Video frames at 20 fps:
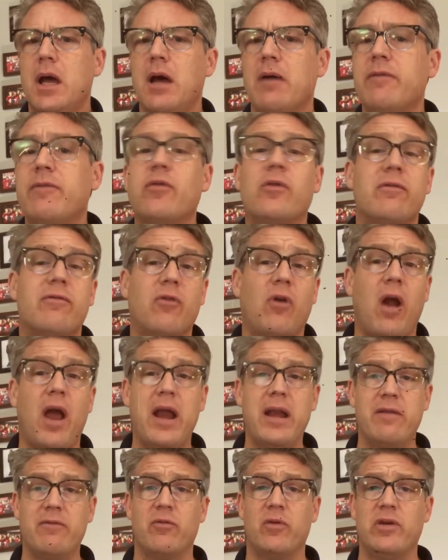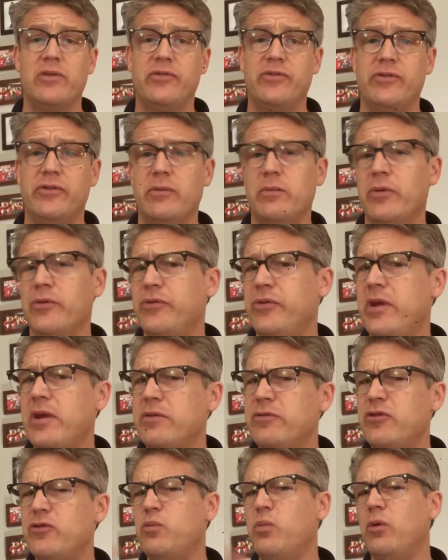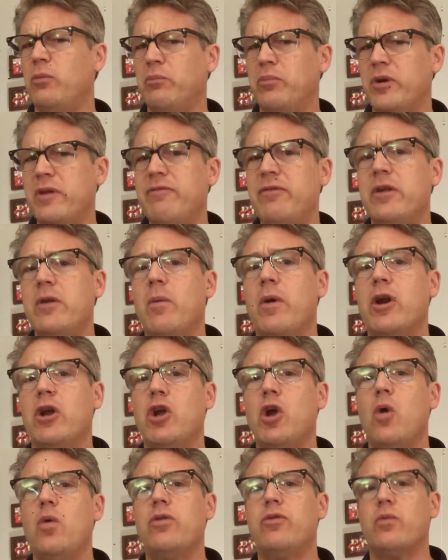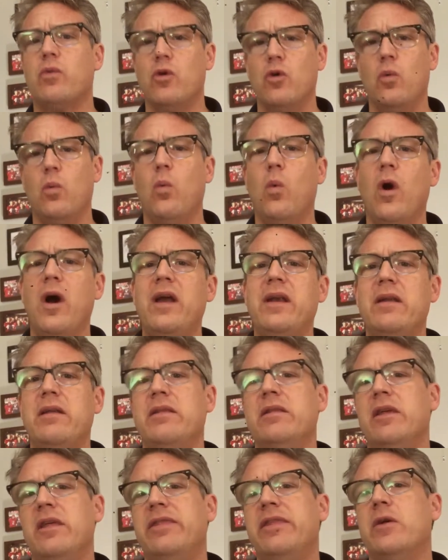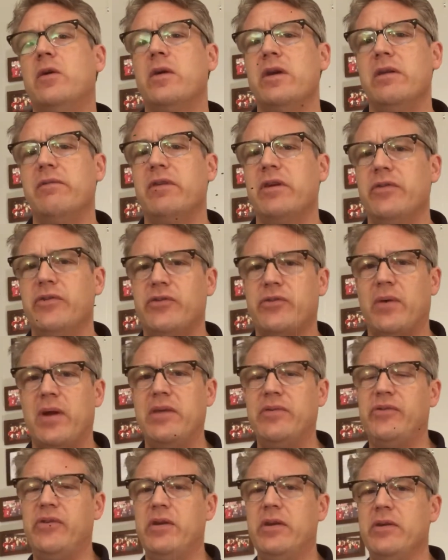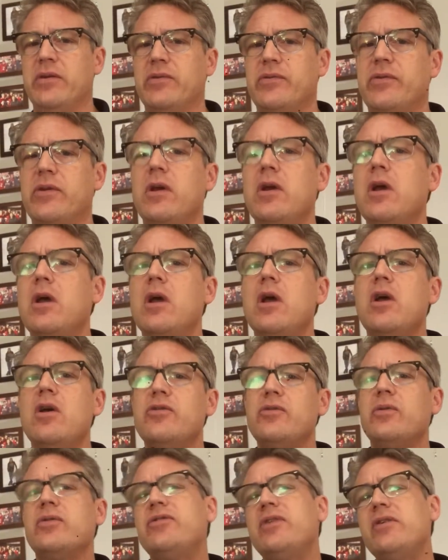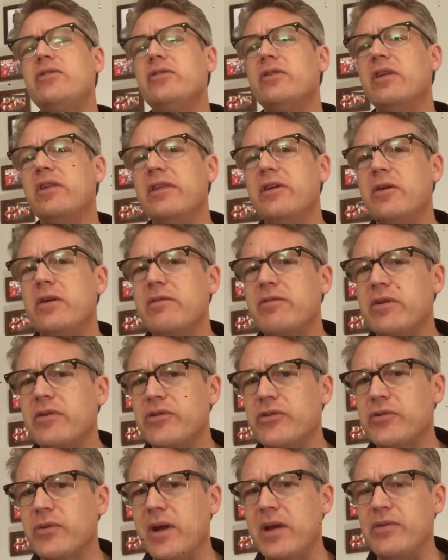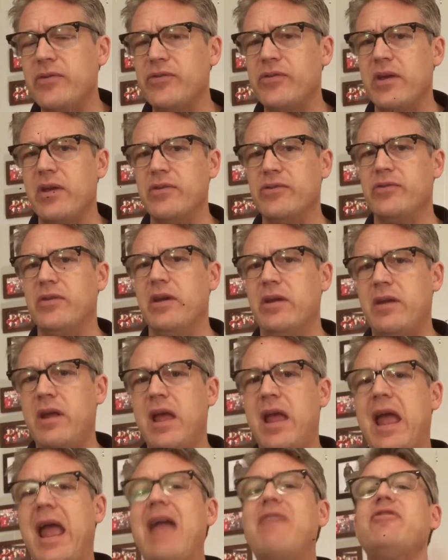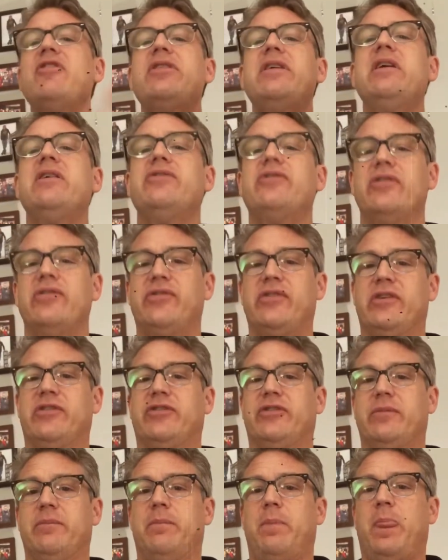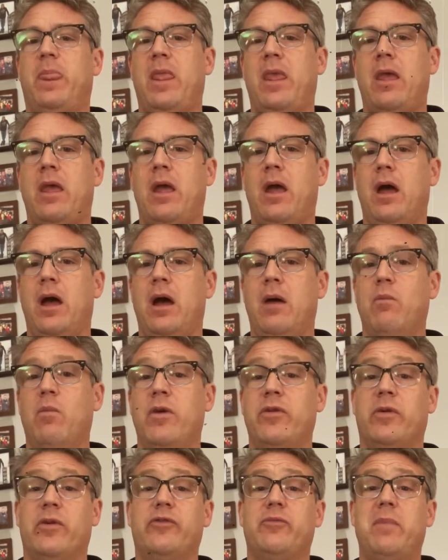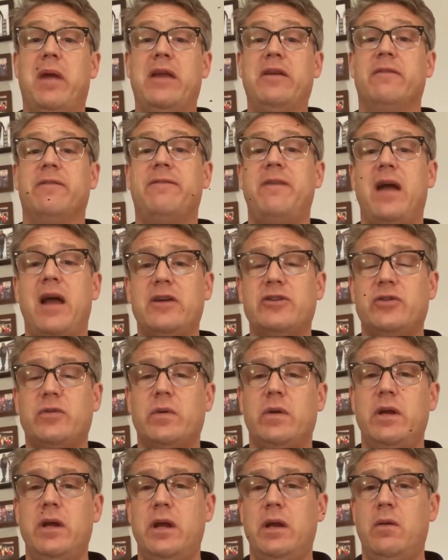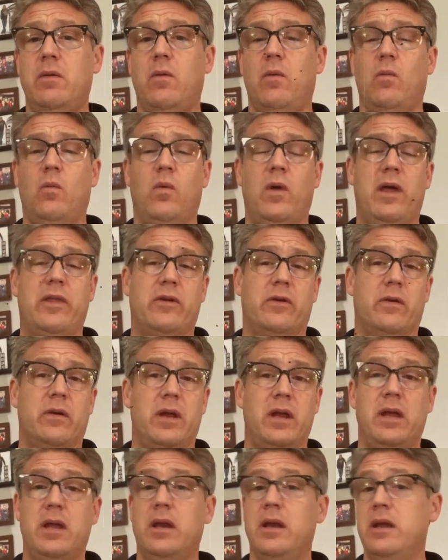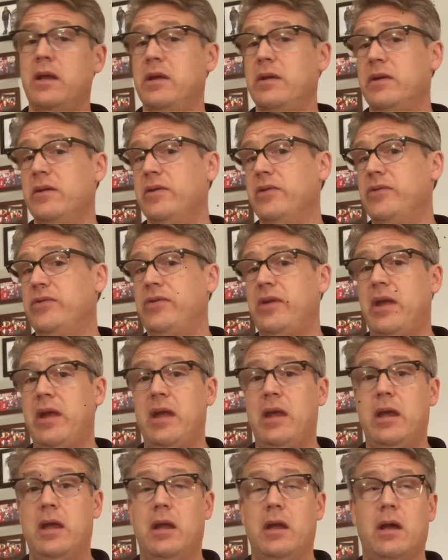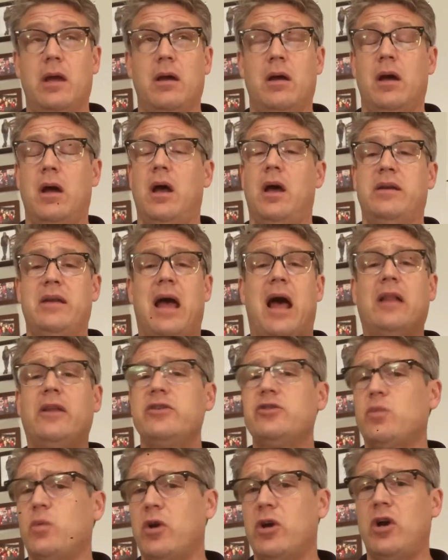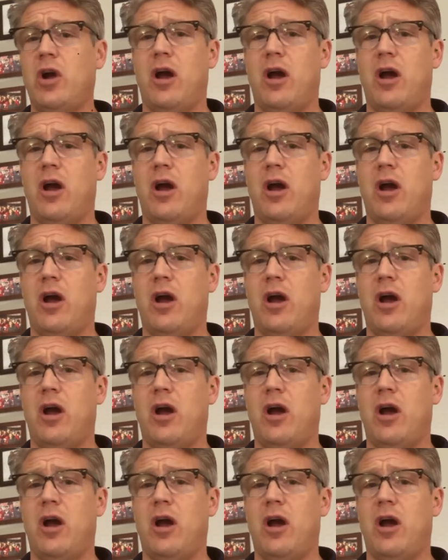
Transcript: for a variety of reasons that we'll see. And just real briefly, I want to go through what the theory of constraints is. So essentially, the theory of constraints says that everything is a system. Whether it's manufacturing, whether it is a knowledge work